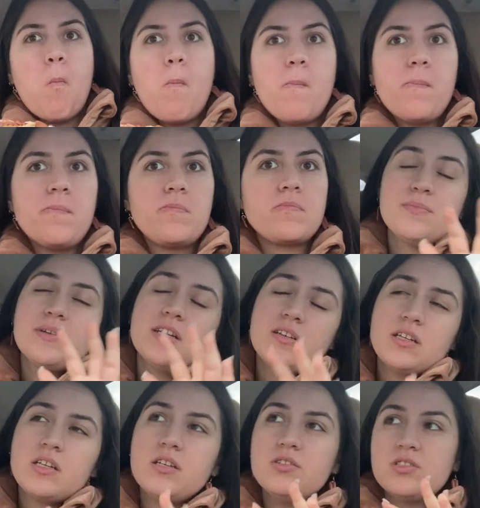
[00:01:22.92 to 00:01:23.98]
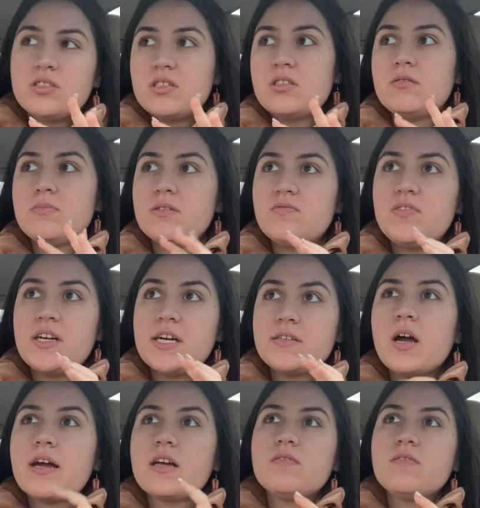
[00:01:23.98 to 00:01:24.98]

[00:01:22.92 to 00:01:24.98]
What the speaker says: I'm not a huge cinnamon fan. Like,